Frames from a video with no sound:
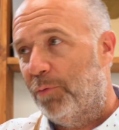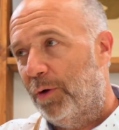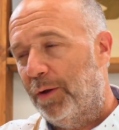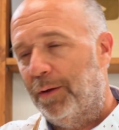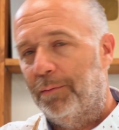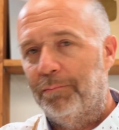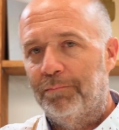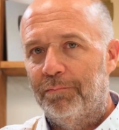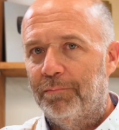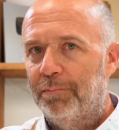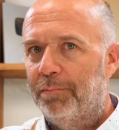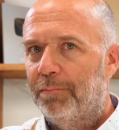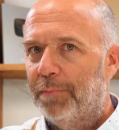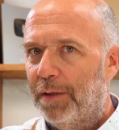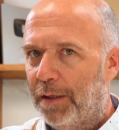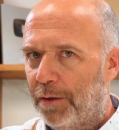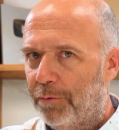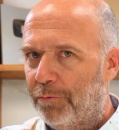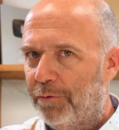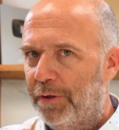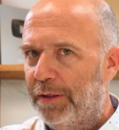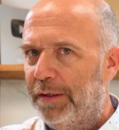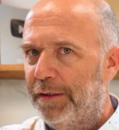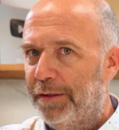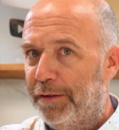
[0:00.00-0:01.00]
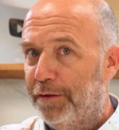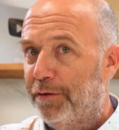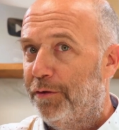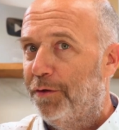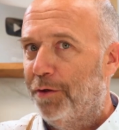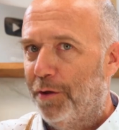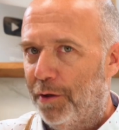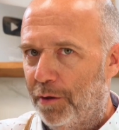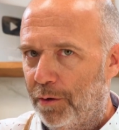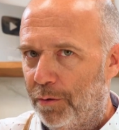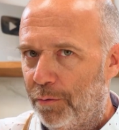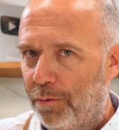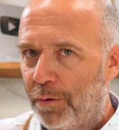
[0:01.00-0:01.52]
well, I really
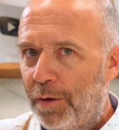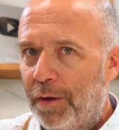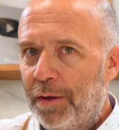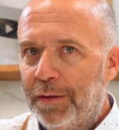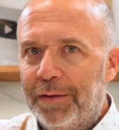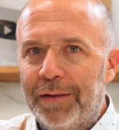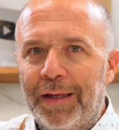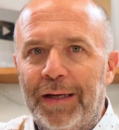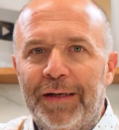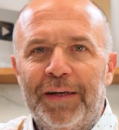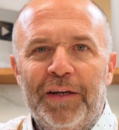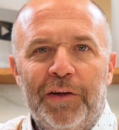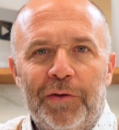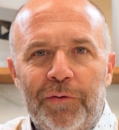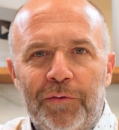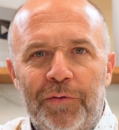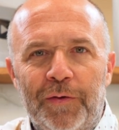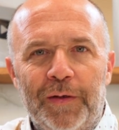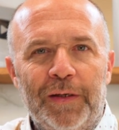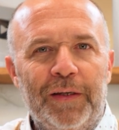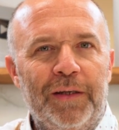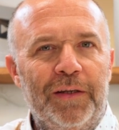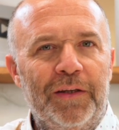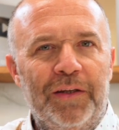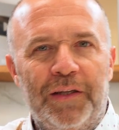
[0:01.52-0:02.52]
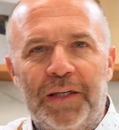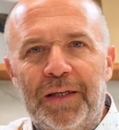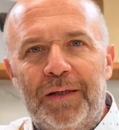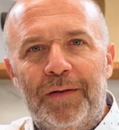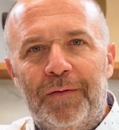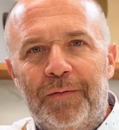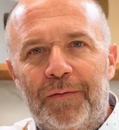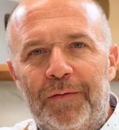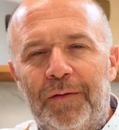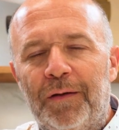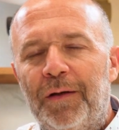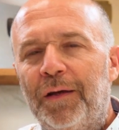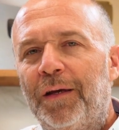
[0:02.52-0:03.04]
know that using yeast